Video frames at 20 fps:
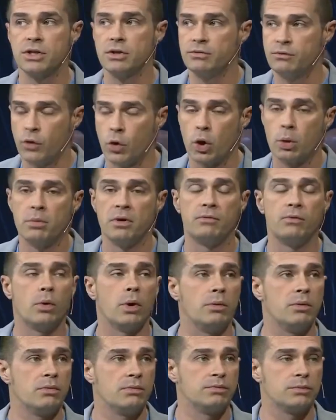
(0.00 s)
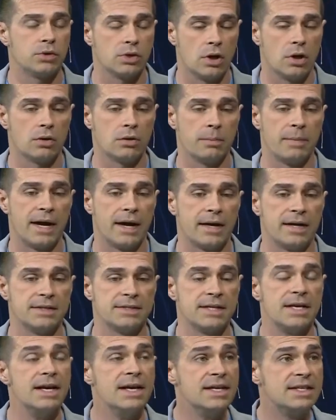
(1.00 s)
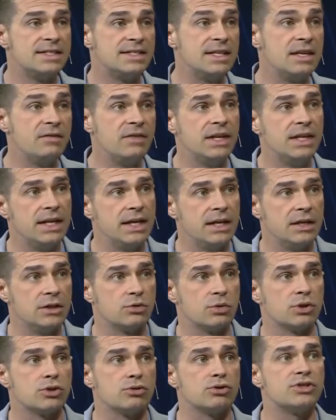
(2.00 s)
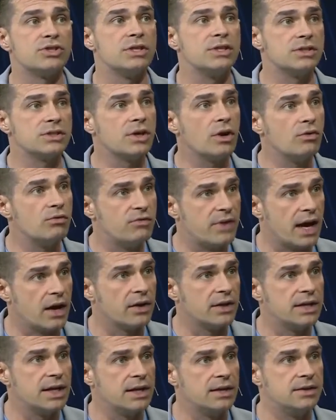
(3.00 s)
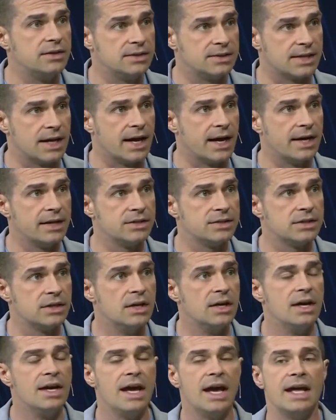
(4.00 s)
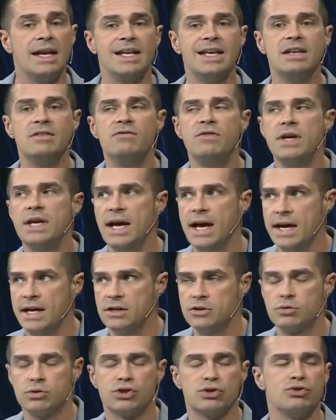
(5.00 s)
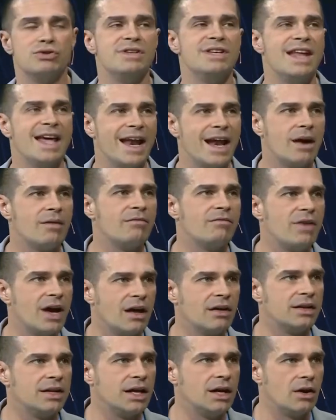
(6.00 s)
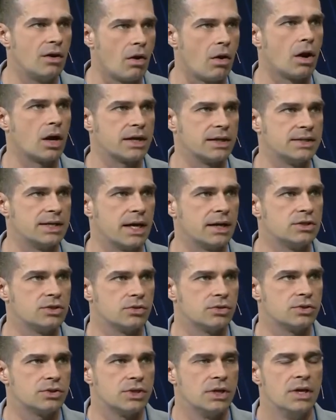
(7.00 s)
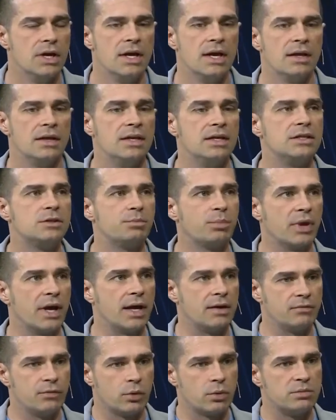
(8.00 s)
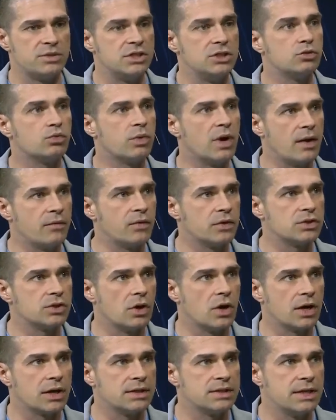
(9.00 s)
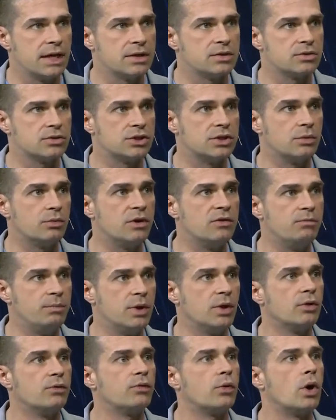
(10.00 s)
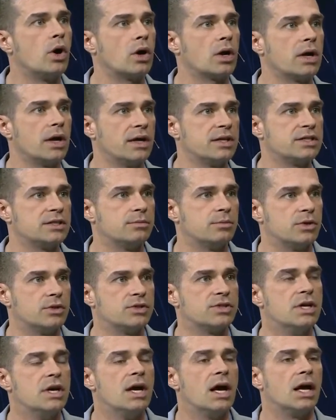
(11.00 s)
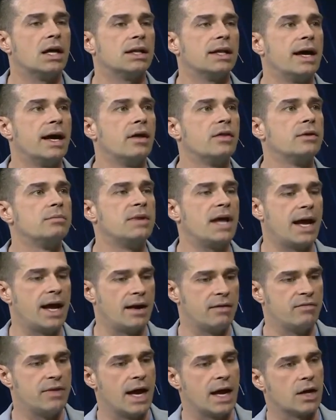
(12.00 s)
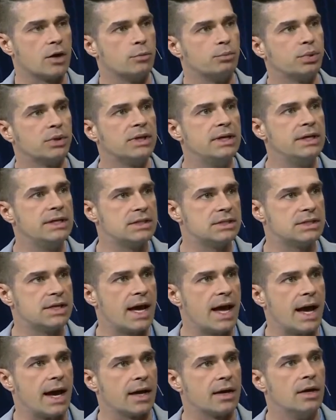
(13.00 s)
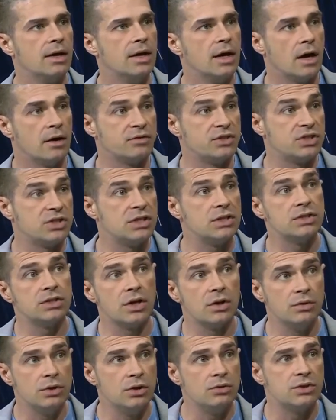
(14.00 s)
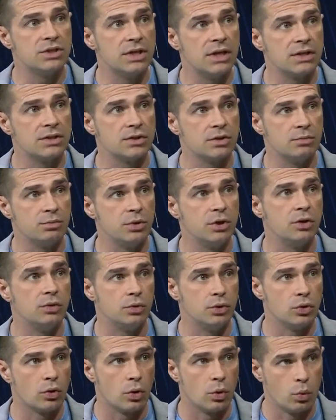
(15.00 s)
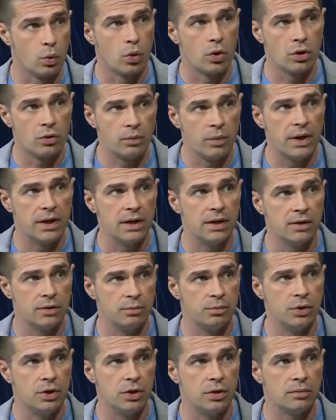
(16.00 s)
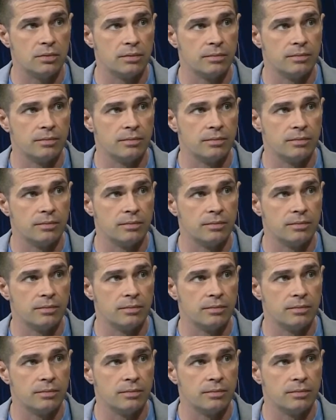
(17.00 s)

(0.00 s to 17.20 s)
the form of what we talk about as CVDs, which are Cisco validated designs, and NVAs, which are NetApp validated architectures. These platforms, these reference architectures that we've built for our customers, allow them to have that complete stack of Cisco UCS compute, your award-winning compute,